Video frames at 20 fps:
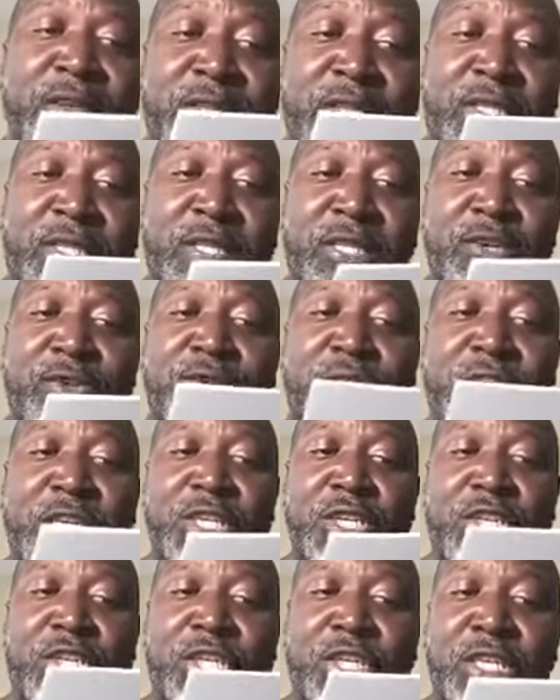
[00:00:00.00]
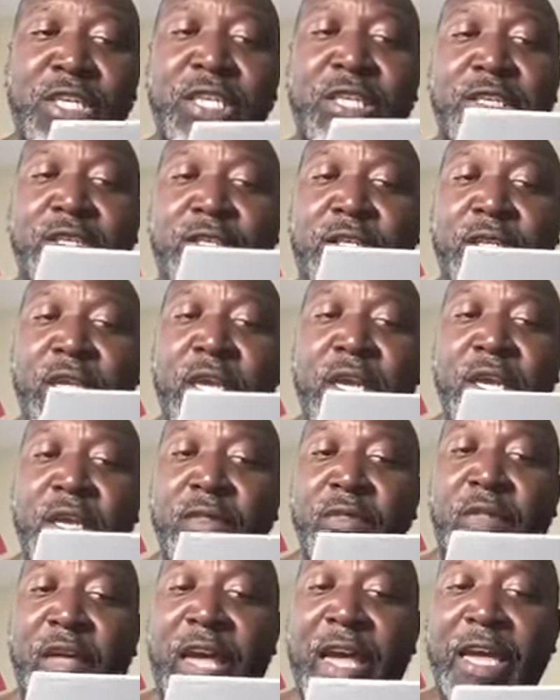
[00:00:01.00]
silky sheets
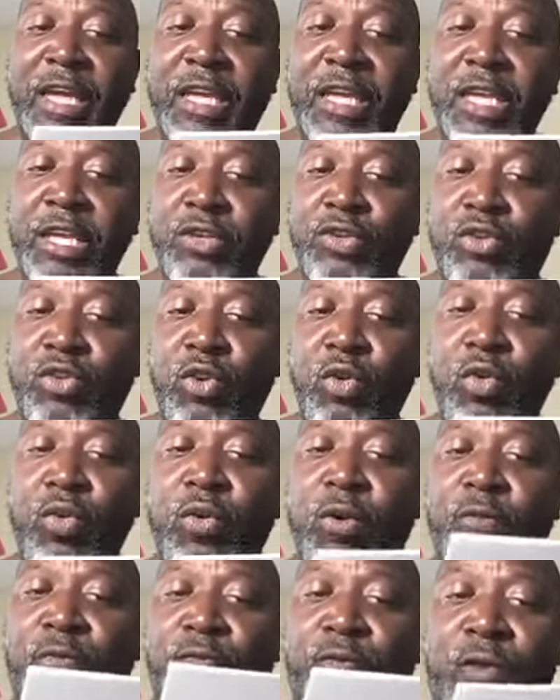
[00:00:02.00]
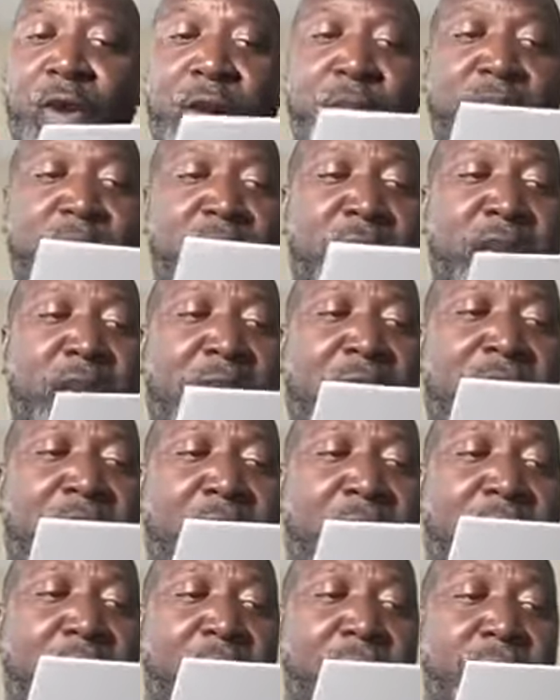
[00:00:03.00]
that he tore from the
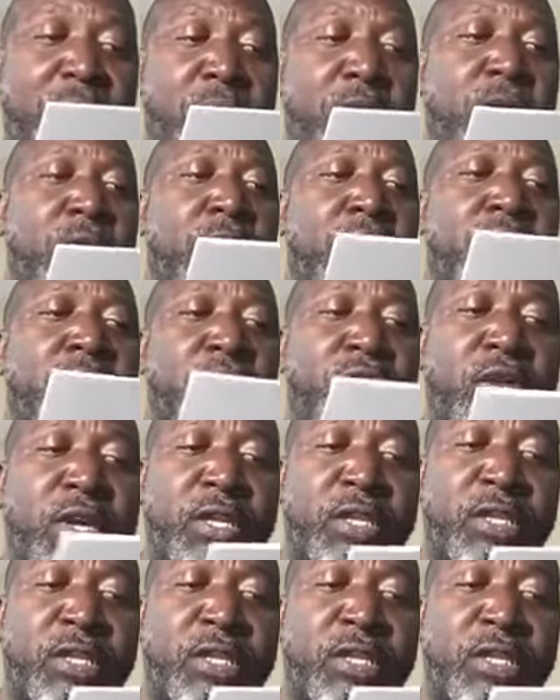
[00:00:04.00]
line. The